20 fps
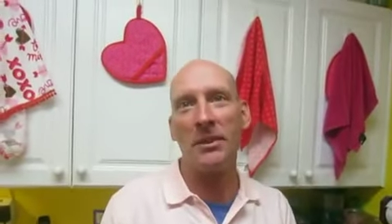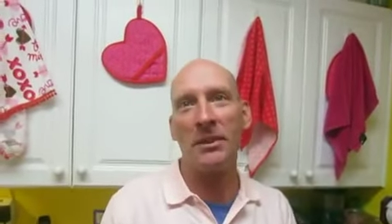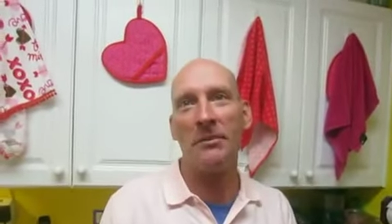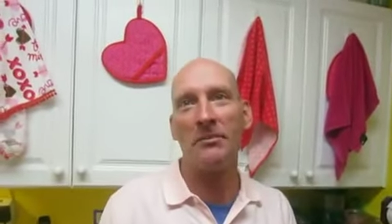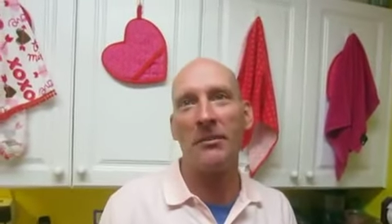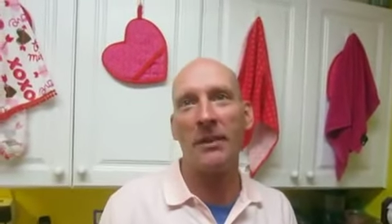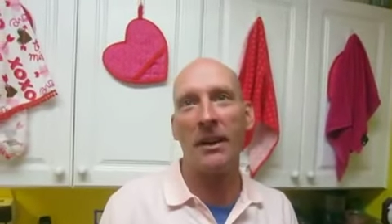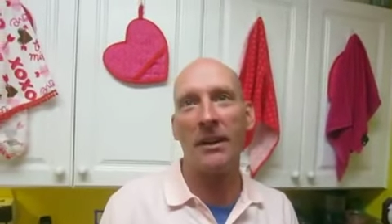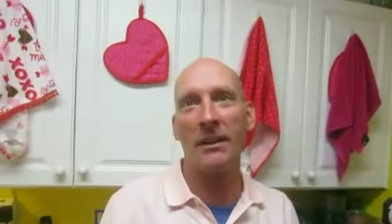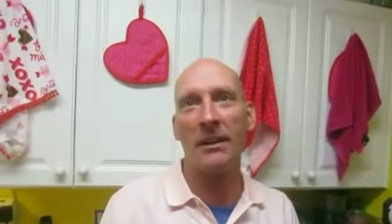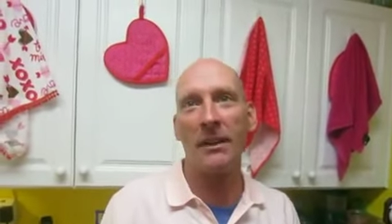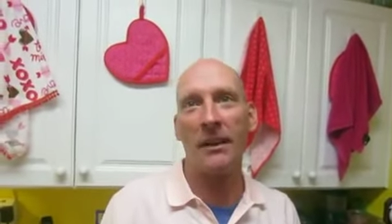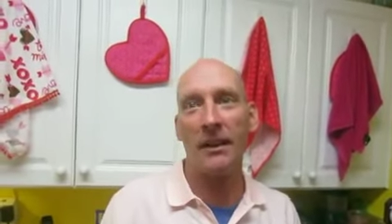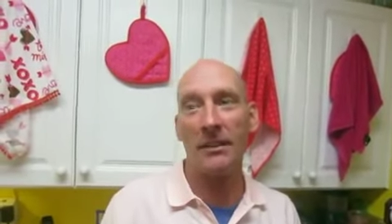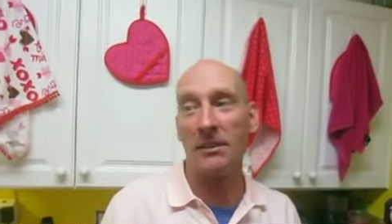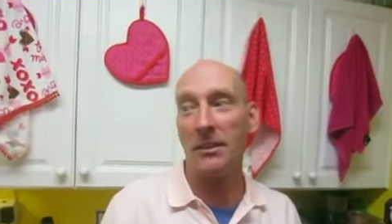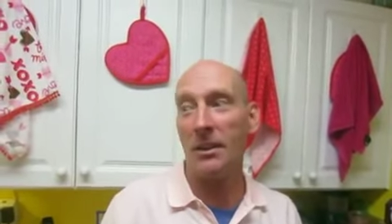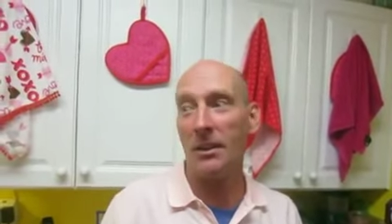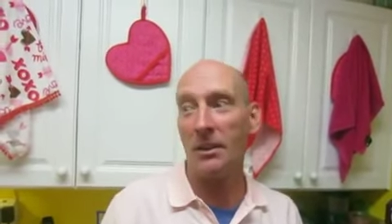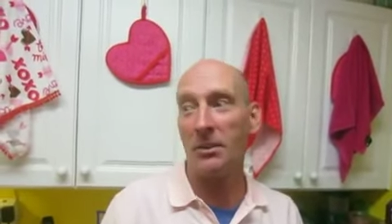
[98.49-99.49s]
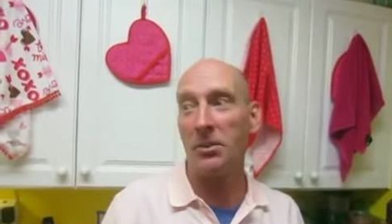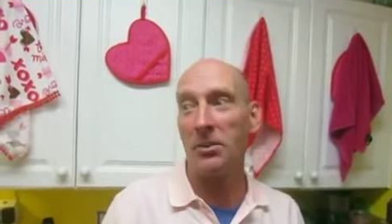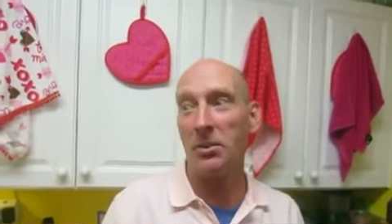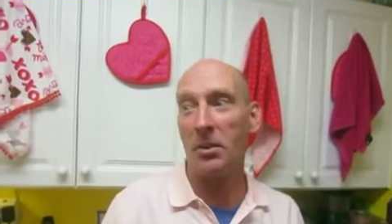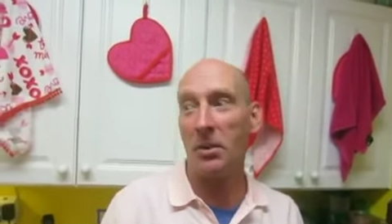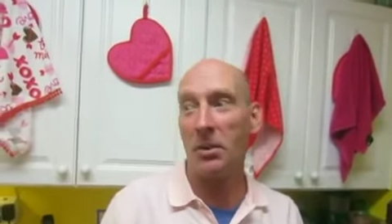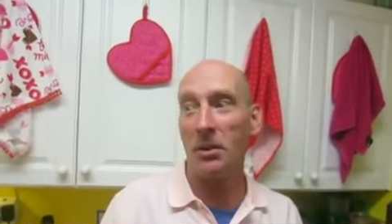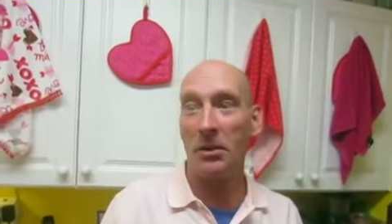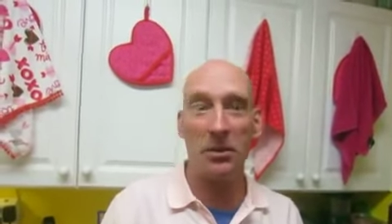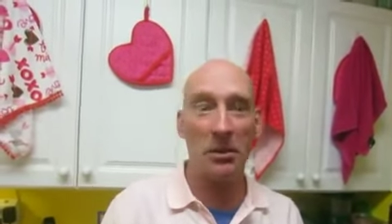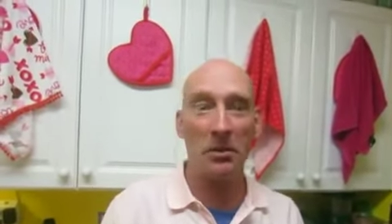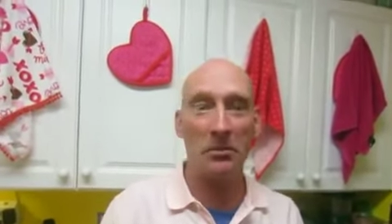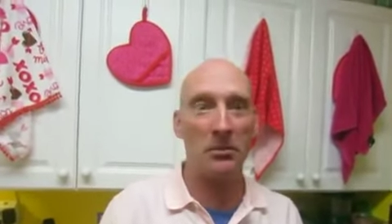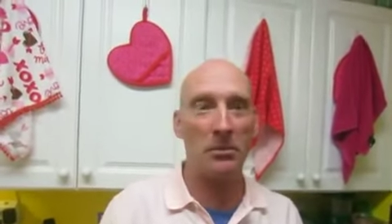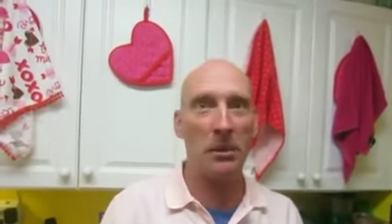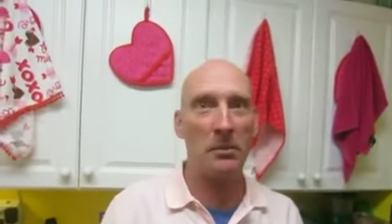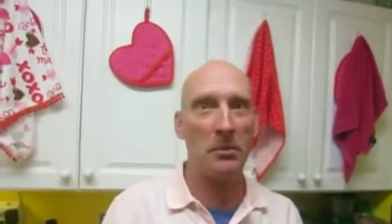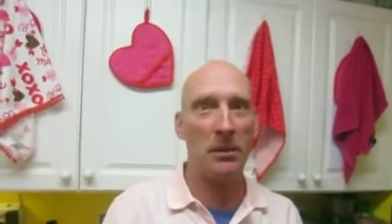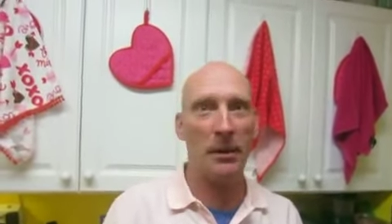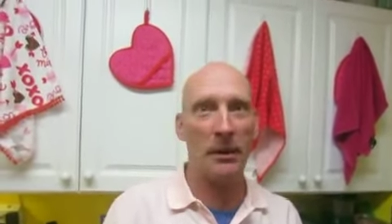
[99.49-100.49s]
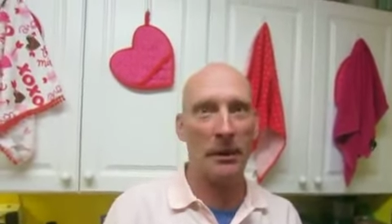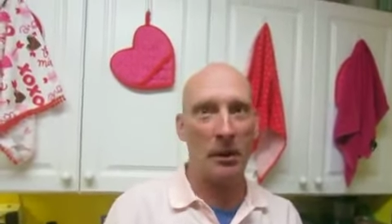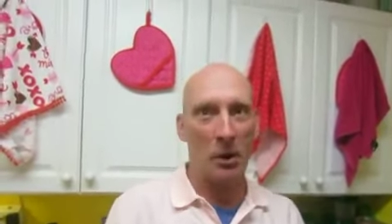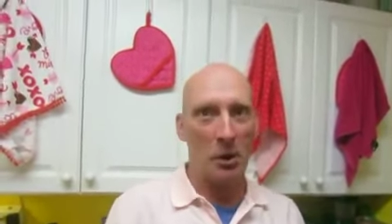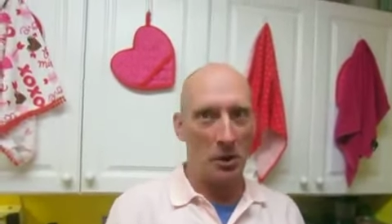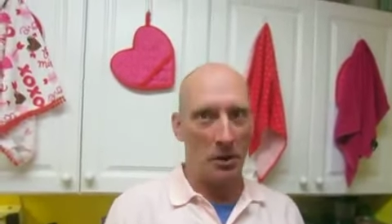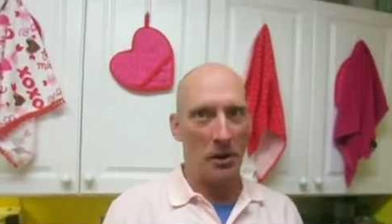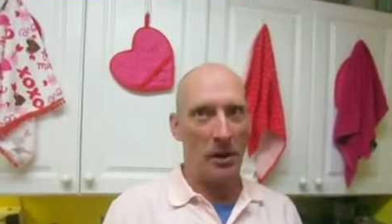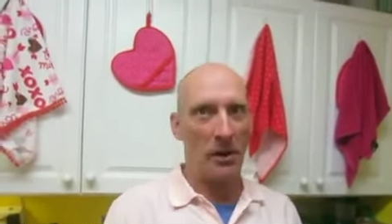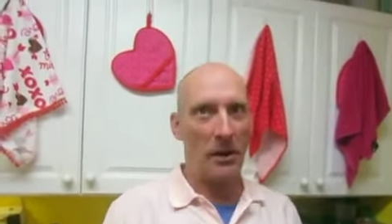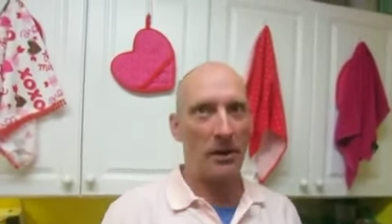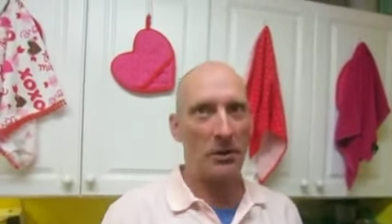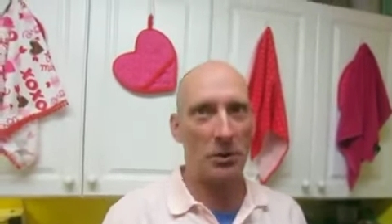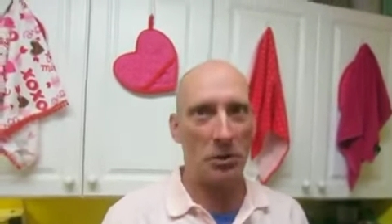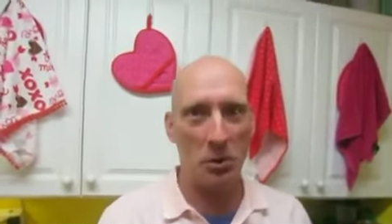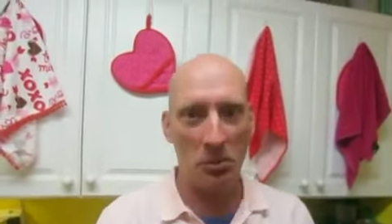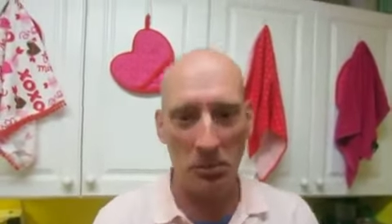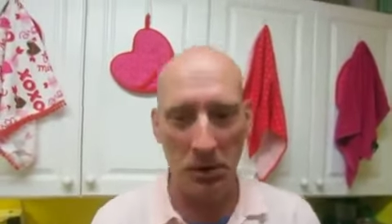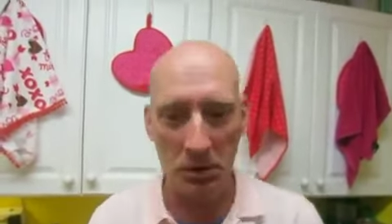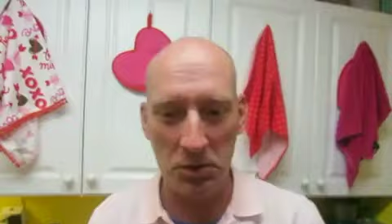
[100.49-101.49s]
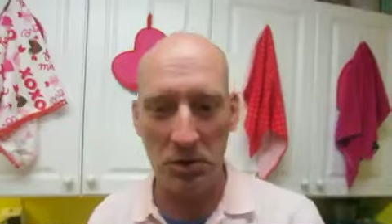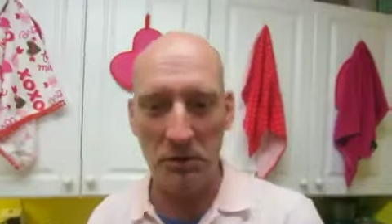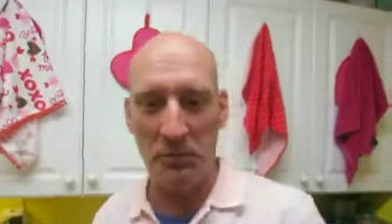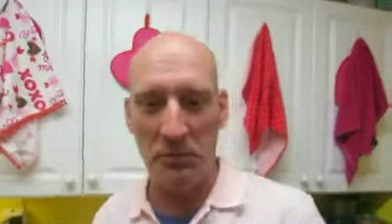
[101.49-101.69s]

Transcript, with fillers: I'm like, I tell stories, and then people are like, oh, that's too much